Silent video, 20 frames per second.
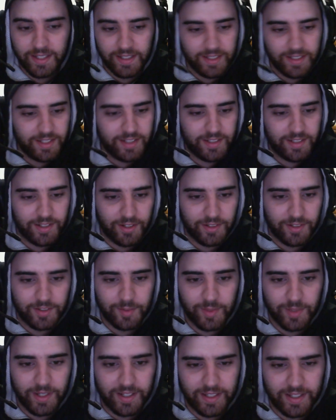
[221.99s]
Just got to
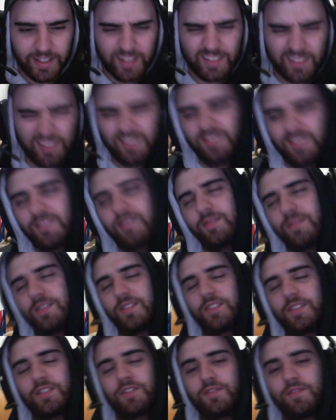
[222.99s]
me, I guess. And it's
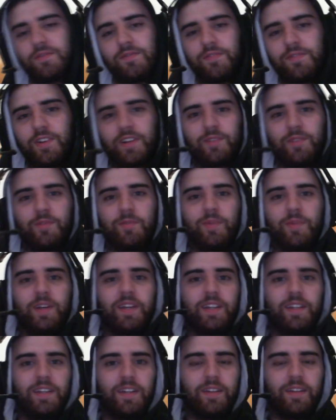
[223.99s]
just fucking with my
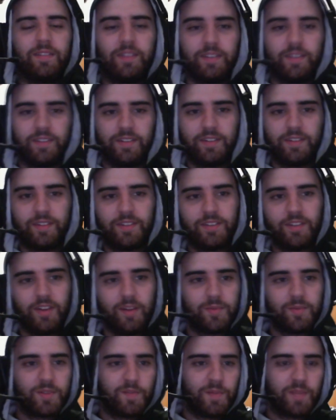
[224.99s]
head. I don't know.
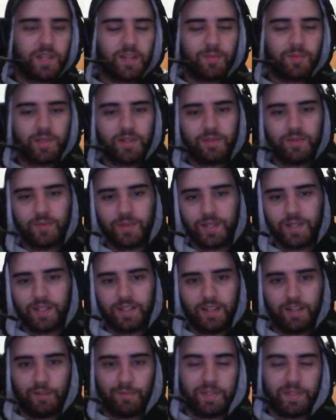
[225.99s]
Times have been a bit weird.
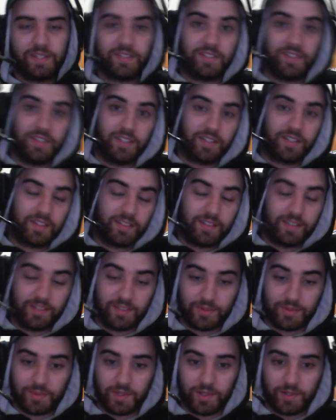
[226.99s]
I've been sick
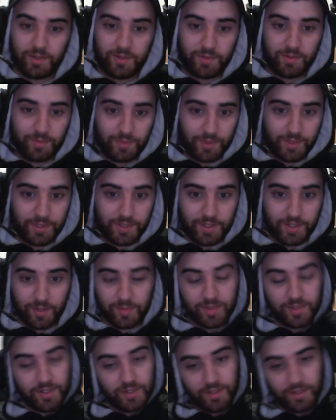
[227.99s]
as well, which
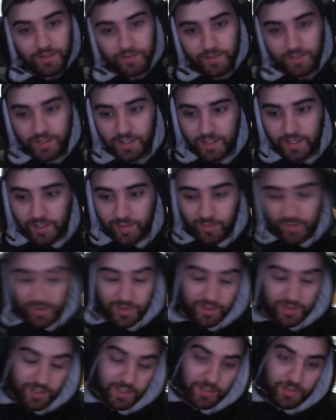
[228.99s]
tops it off.
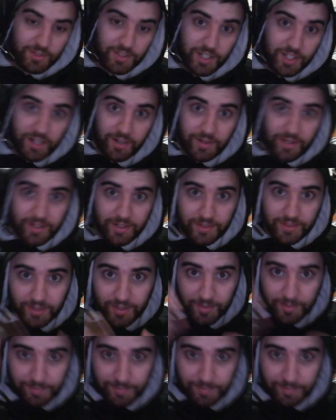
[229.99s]
Puts a little cherry on top.